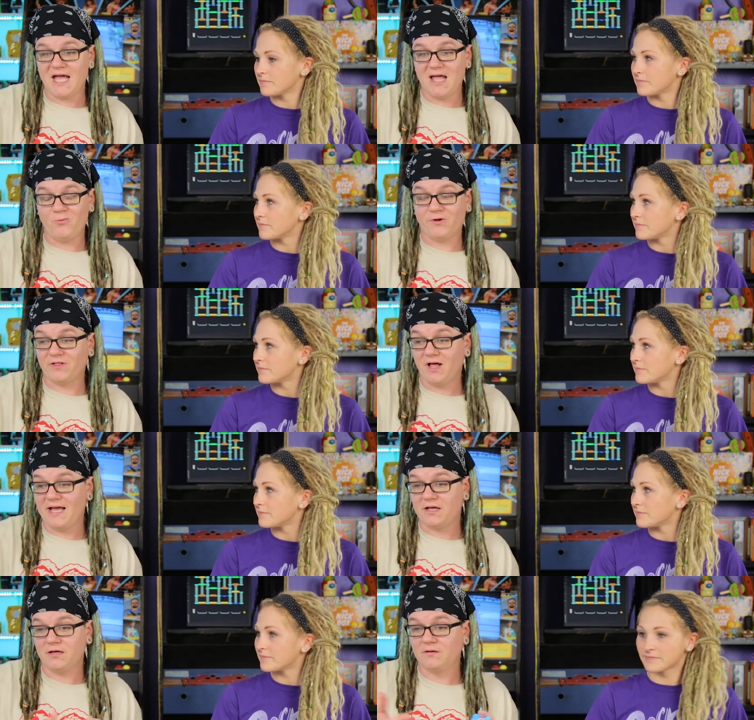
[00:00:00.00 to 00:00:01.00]
Speaker 1: game with
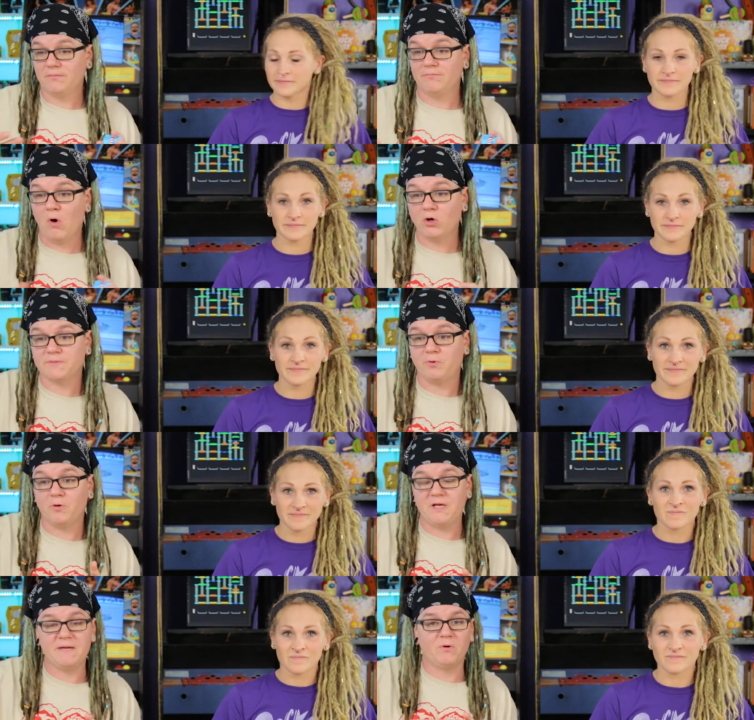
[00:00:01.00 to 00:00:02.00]
like
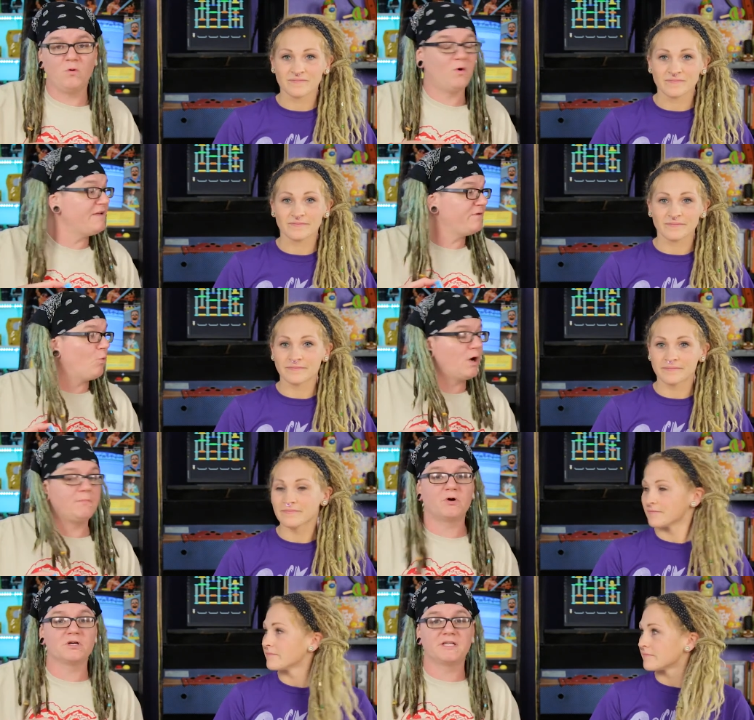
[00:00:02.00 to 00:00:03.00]
multiple people. Mm -hmm. Even
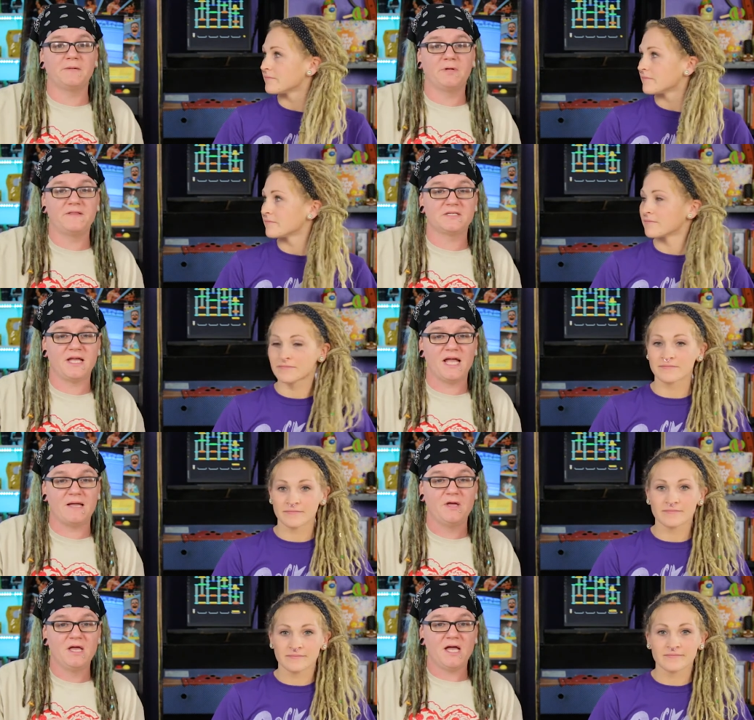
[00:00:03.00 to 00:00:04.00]
one person can play this
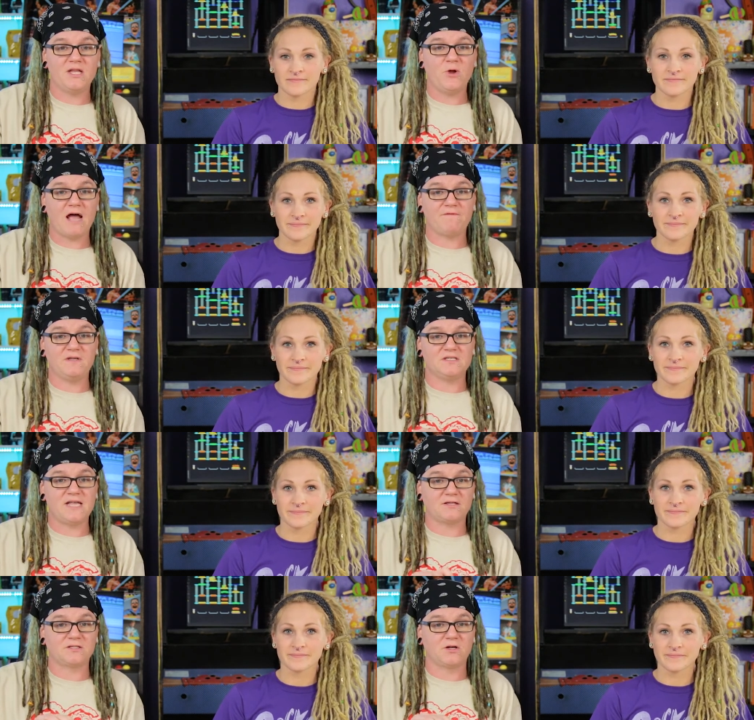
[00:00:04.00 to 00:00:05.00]
game, and you have these
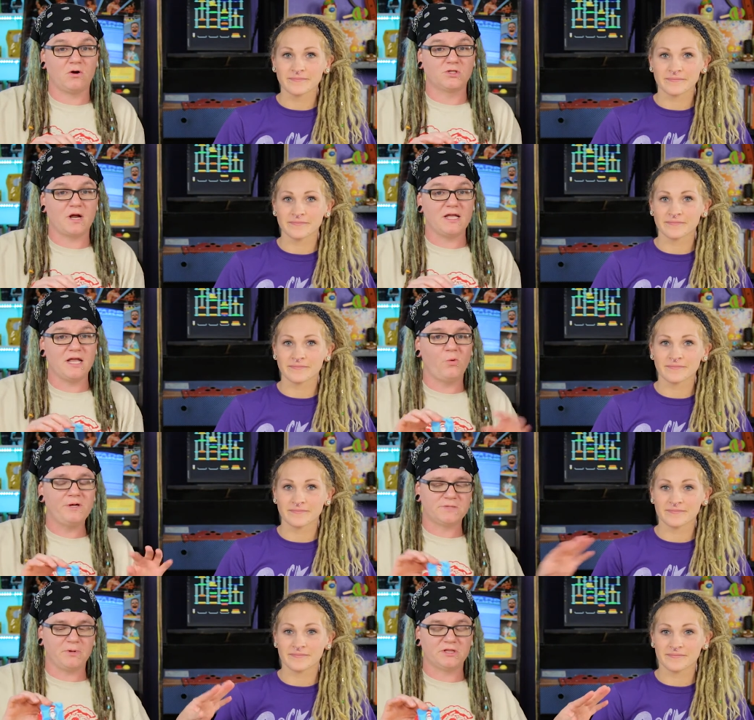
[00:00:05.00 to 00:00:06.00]
decks of cards right here.
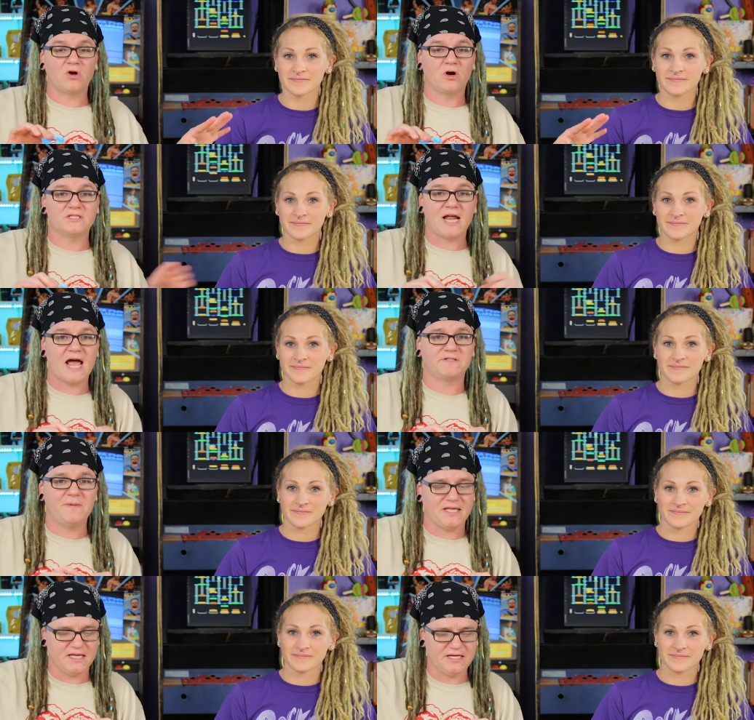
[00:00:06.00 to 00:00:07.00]
We just split the cards in half to
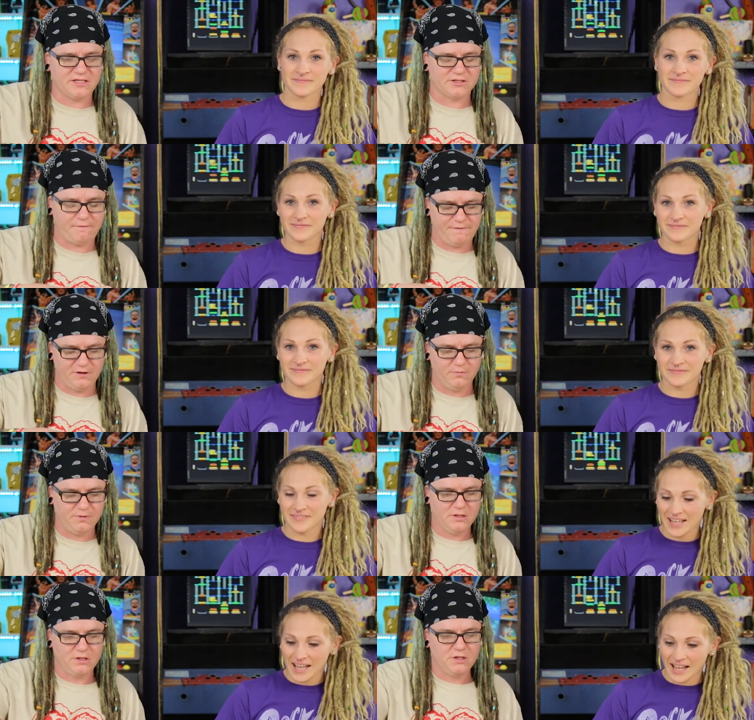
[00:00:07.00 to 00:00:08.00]
make it easier to
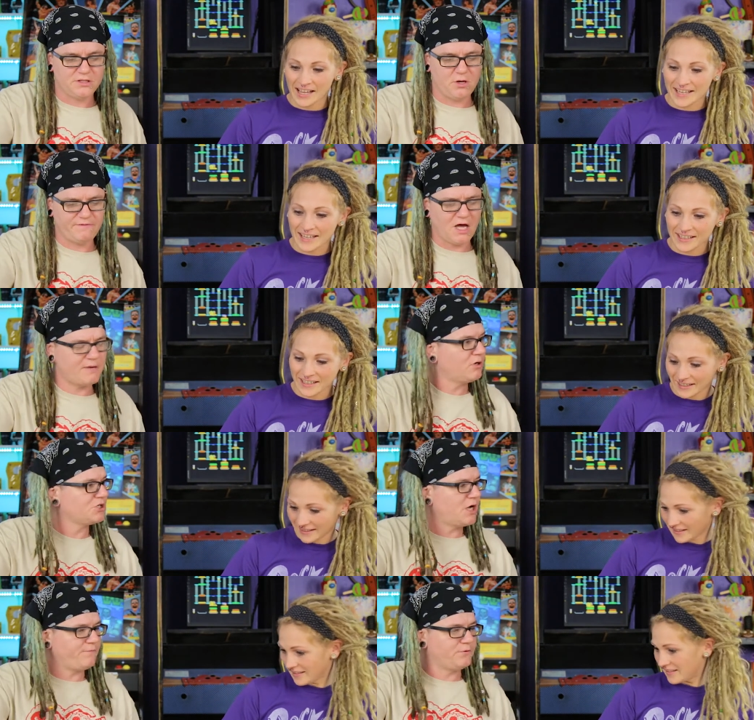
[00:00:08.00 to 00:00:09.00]
film. So I've got them all
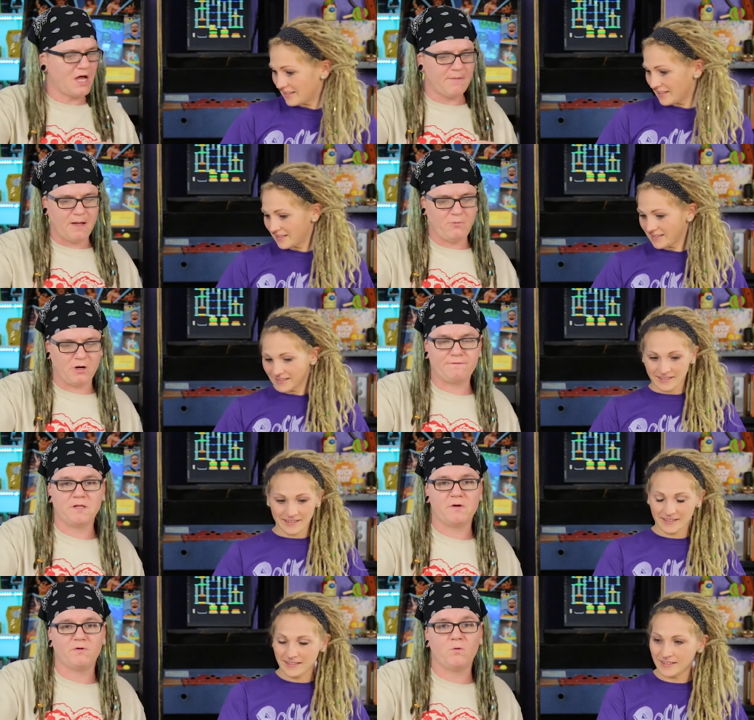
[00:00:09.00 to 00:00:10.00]
shuffled up. I'm gonna
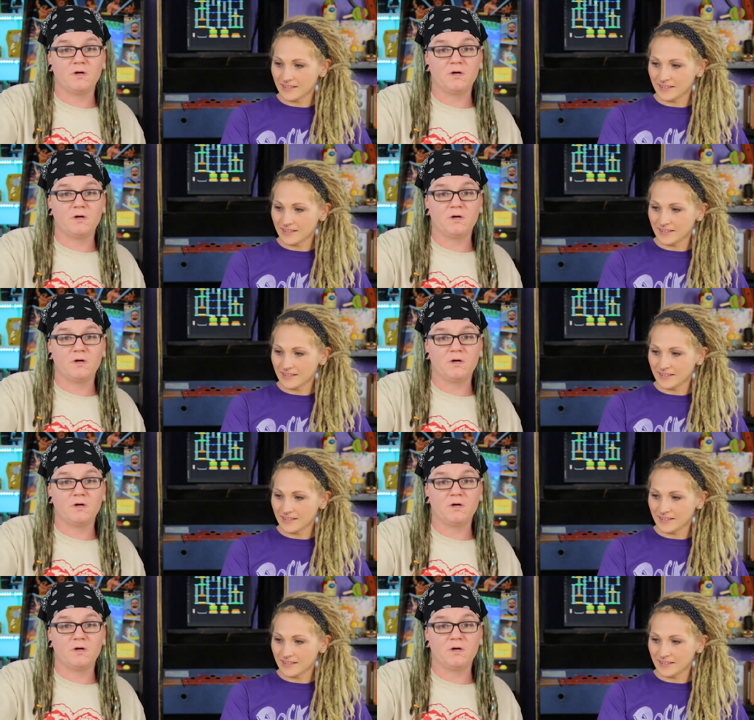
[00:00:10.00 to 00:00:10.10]
flip over